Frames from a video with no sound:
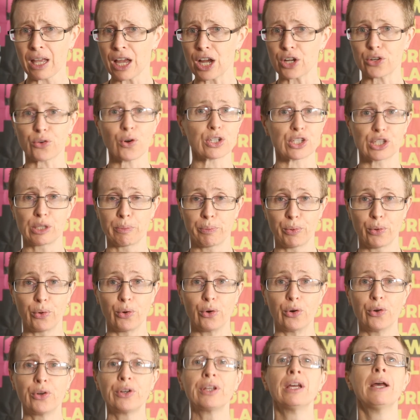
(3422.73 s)
across the
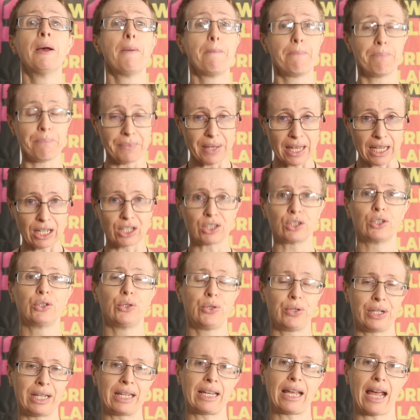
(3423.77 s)
board,
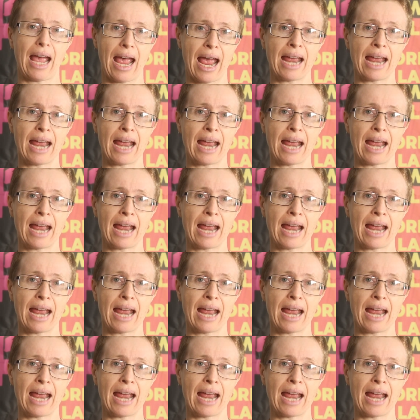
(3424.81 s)
including